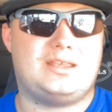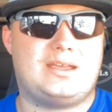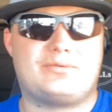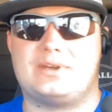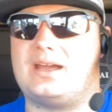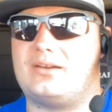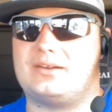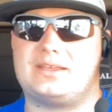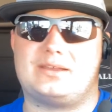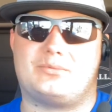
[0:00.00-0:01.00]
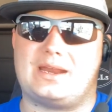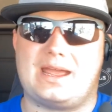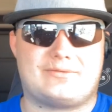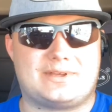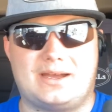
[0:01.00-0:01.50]
every now and again when I
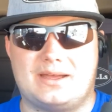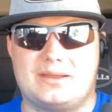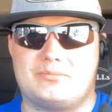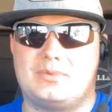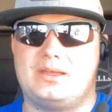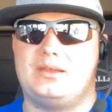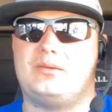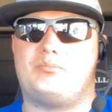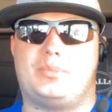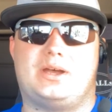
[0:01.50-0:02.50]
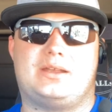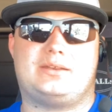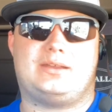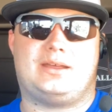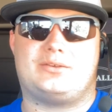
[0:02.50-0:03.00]
have time, but
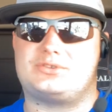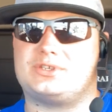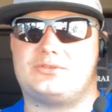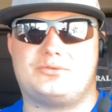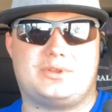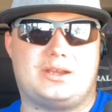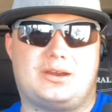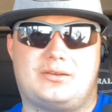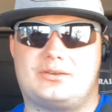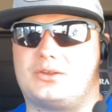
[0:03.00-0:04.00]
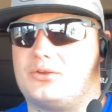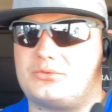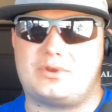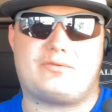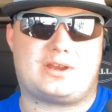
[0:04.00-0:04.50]
I don't sit through there and go
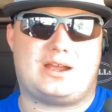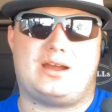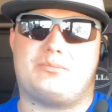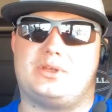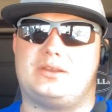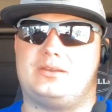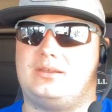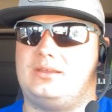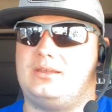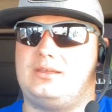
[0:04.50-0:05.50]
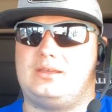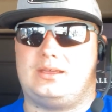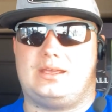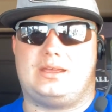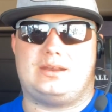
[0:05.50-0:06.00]
through every comment.
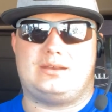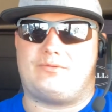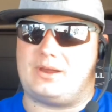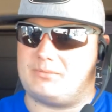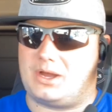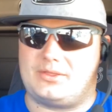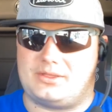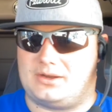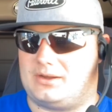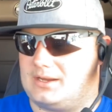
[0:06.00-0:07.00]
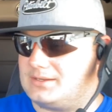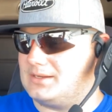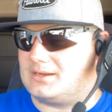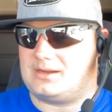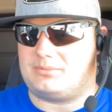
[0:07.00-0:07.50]
And if I'm on there and I
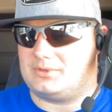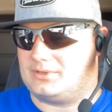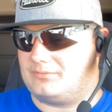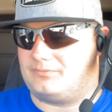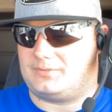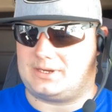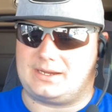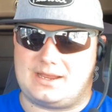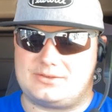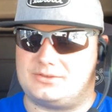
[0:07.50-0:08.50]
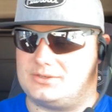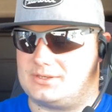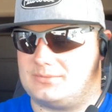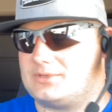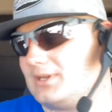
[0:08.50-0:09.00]
see a couple of fucking assholes,
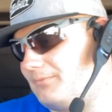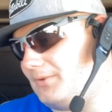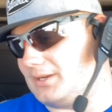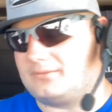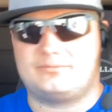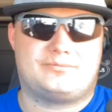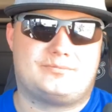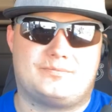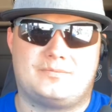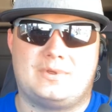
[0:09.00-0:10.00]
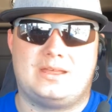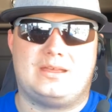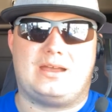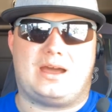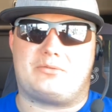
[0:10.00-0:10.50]
I'm just like, fuck it.
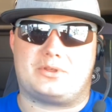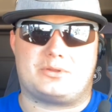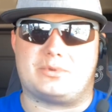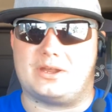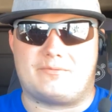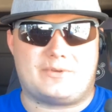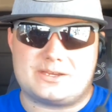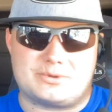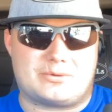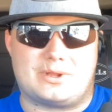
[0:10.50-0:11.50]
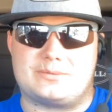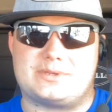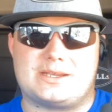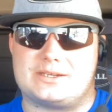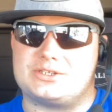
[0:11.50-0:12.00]
I'd rather be on Facebook while I'm
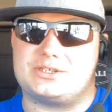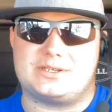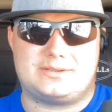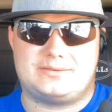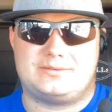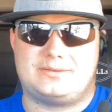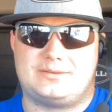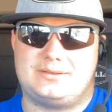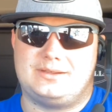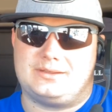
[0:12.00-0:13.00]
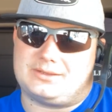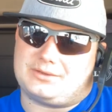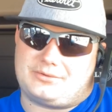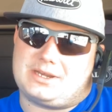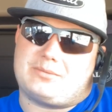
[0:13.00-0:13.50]
taking a shit
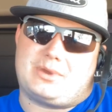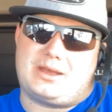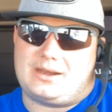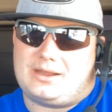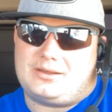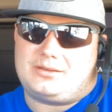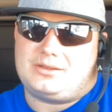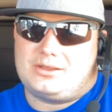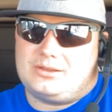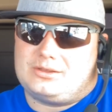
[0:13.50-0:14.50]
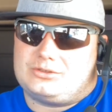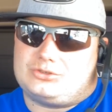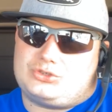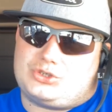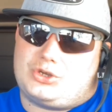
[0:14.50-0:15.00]
than reading about how
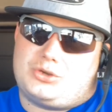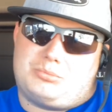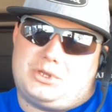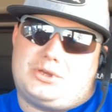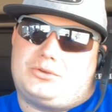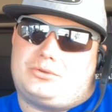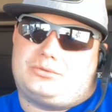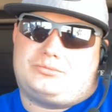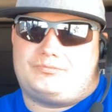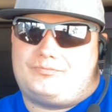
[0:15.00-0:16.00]
Joe Blow